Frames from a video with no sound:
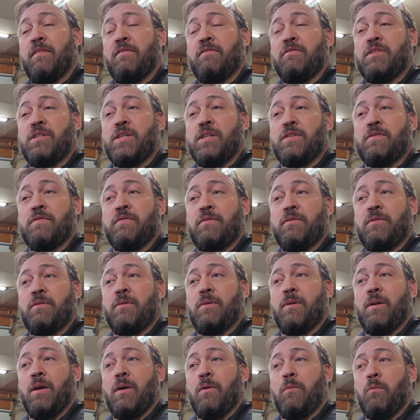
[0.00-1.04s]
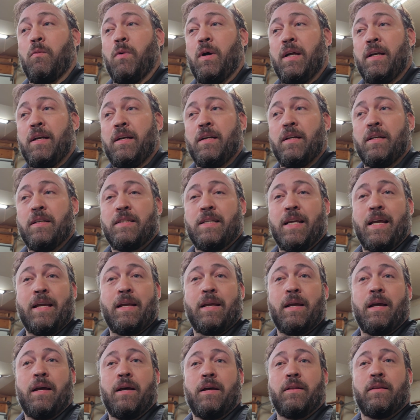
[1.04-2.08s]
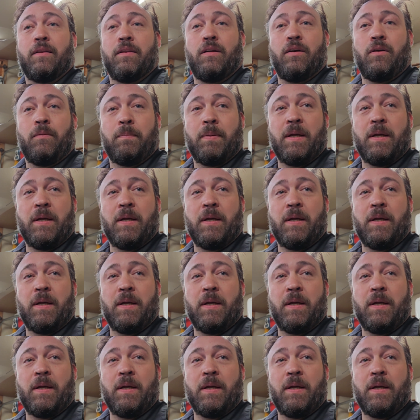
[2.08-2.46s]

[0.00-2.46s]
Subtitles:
Just wanted to take a little